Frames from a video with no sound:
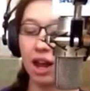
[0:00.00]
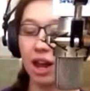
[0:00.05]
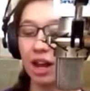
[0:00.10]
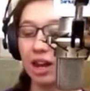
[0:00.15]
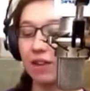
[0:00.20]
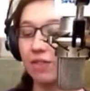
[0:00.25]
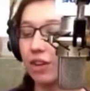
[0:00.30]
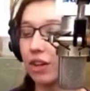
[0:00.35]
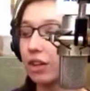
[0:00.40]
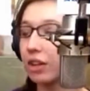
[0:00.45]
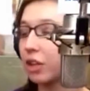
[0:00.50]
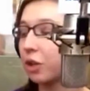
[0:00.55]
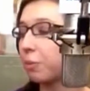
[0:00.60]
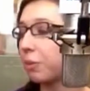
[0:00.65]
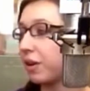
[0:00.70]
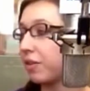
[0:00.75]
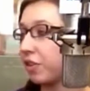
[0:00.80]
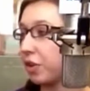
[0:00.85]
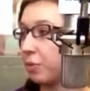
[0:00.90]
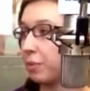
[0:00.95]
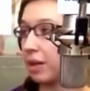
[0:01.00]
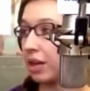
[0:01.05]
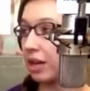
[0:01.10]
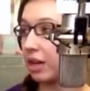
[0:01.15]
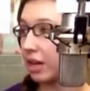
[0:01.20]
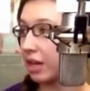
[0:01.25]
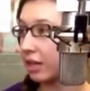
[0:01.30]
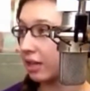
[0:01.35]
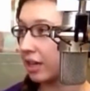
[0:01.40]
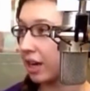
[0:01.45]
even a little bit of
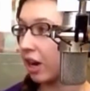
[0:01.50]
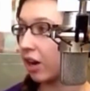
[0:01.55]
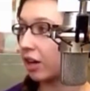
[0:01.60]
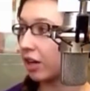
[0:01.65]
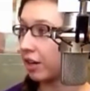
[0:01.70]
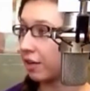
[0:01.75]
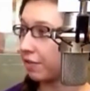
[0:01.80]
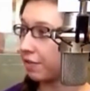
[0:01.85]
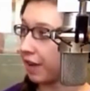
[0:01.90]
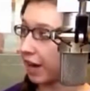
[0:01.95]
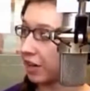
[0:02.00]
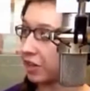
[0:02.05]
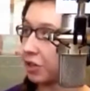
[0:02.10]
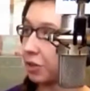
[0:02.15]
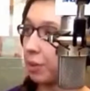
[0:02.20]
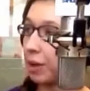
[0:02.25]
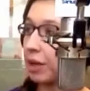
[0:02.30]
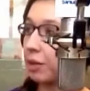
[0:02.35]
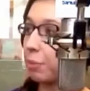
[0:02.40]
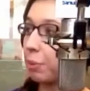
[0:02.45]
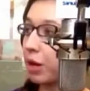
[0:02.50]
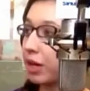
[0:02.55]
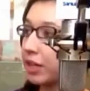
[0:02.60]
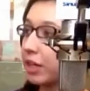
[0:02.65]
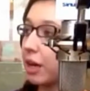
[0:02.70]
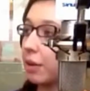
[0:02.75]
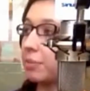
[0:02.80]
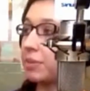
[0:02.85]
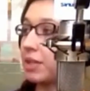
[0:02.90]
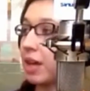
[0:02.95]
humidity in the air can affect the way the print
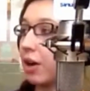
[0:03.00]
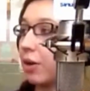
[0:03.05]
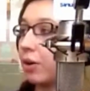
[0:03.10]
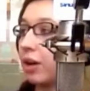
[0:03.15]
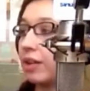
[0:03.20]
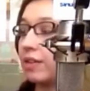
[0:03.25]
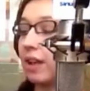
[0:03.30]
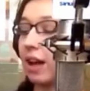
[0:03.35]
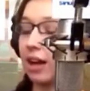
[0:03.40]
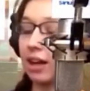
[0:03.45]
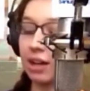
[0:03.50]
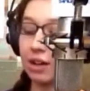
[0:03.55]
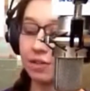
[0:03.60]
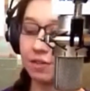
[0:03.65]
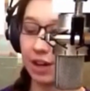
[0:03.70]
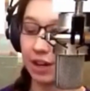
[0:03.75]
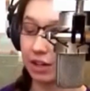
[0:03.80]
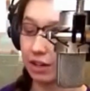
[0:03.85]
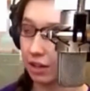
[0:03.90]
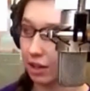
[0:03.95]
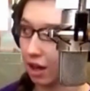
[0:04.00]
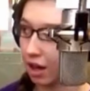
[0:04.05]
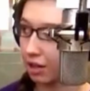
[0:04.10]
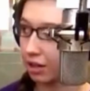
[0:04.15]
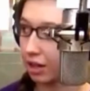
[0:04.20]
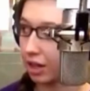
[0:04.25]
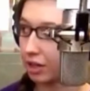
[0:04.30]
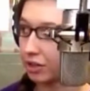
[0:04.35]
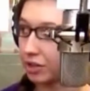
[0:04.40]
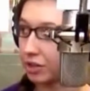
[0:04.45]
comes out, and that can affect the
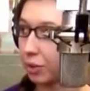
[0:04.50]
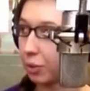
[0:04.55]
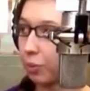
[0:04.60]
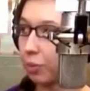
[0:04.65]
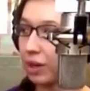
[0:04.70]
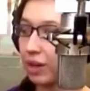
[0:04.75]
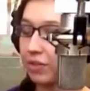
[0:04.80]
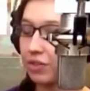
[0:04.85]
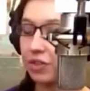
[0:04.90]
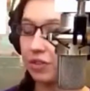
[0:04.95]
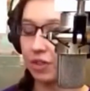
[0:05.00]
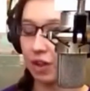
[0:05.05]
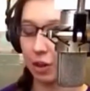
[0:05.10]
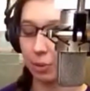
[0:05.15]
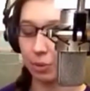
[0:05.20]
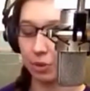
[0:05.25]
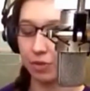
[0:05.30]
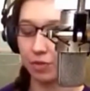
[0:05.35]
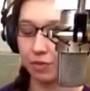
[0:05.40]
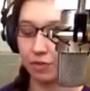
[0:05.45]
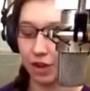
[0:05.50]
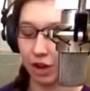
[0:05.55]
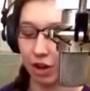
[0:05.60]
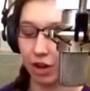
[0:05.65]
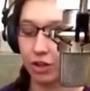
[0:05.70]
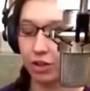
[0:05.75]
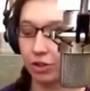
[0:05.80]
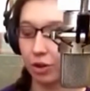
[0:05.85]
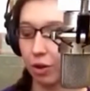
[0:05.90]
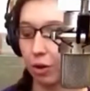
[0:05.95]
color. So we've developed a
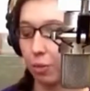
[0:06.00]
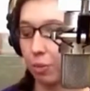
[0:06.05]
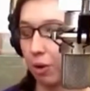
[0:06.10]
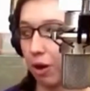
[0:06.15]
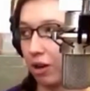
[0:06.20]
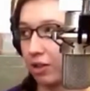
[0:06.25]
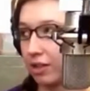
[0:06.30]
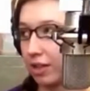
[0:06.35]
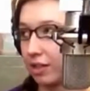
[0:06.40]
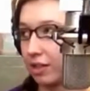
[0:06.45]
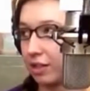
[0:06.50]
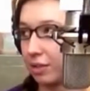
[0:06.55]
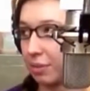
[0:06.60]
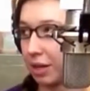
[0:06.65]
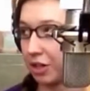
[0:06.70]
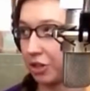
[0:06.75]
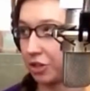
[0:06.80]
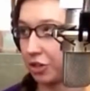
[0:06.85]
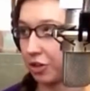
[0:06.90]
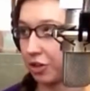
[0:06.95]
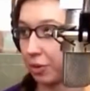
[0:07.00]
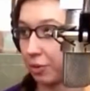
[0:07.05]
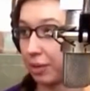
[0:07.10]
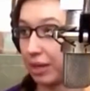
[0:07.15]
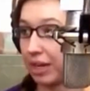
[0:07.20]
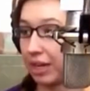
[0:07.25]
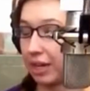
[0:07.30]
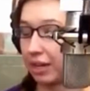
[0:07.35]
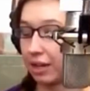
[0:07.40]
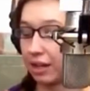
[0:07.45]
very thorough process to make sure that
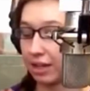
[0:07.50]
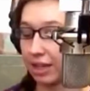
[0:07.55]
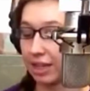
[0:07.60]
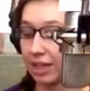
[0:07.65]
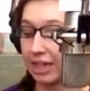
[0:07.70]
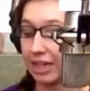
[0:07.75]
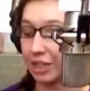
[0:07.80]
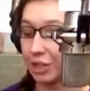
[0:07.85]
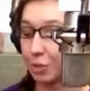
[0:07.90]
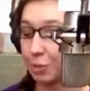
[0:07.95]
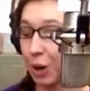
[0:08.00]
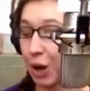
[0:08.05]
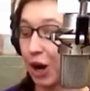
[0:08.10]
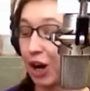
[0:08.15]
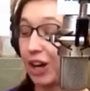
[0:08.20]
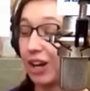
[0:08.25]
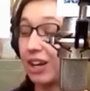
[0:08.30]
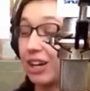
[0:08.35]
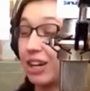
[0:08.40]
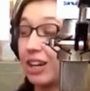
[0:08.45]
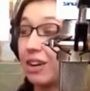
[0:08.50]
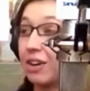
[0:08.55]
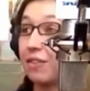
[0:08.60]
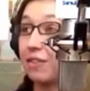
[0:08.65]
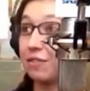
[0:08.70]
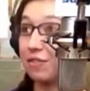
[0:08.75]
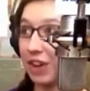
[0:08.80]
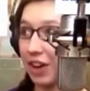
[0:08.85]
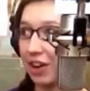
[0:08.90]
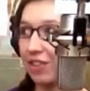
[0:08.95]
we clean each part
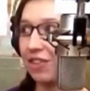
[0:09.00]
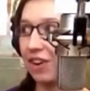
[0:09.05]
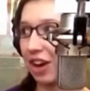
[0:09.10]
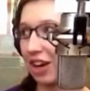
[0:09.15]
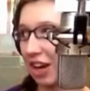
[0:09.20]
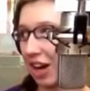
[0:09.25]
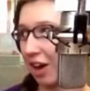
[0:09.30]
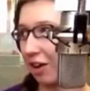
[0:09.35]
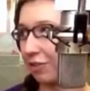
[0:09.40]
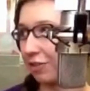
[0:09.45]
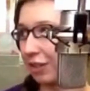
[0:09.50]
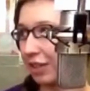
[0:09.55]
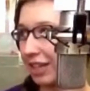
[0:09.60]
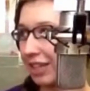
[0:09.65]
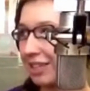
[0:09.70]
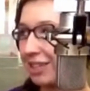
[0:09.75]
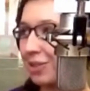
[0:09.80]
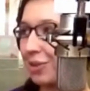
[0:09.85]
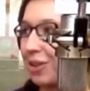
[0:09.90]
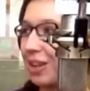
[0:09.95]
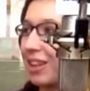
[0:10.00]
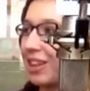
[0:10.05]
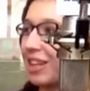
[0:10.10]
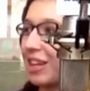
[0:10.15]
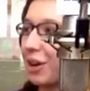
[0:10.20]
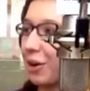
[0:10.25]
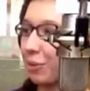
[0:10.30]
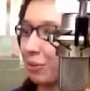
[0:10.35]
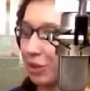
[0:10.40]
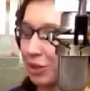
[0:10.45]
very, very carefully so that
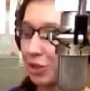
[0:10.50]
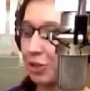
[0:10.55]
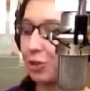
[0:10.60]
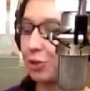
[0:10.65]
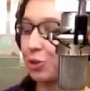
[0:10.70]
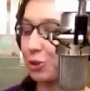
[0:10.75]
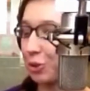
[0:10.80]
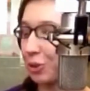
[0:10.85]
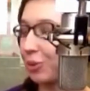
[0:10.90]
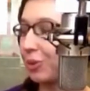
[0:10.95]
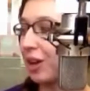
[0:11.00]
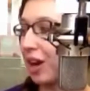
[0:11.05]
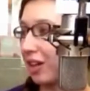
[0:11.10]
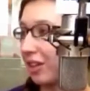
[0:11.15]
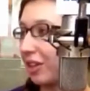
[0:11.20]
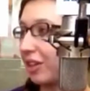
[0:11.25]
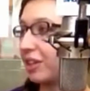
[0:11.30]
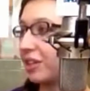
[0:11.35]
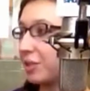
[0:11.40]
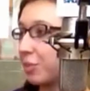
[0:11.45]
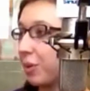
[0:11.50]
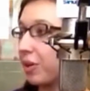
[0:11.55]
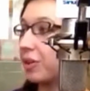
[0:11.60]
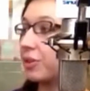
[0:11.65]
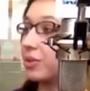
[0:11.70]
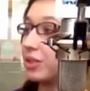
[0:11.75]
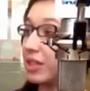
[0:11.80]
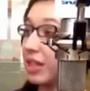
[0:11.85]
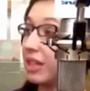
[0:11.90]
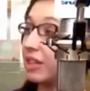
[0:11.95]
the original true color is what you
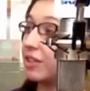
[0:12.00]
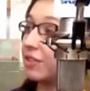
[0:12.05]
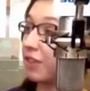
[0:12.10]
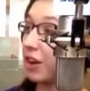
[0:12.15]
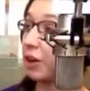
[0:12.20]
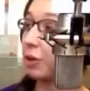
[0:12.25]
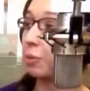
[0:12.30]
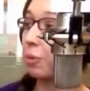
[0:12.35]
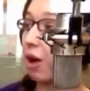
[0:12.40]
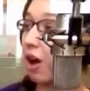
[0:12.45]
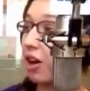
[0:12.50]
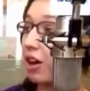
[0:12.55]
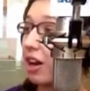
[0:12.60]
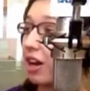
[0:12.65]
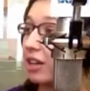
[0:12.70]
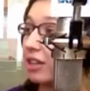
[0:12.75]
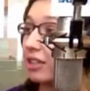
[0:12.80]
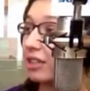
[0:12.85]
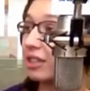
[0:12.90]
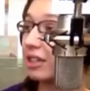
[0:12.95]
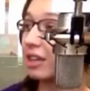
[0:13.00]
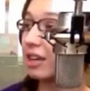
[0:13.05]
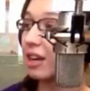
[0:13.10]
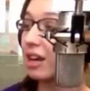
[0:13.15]
see in the final product.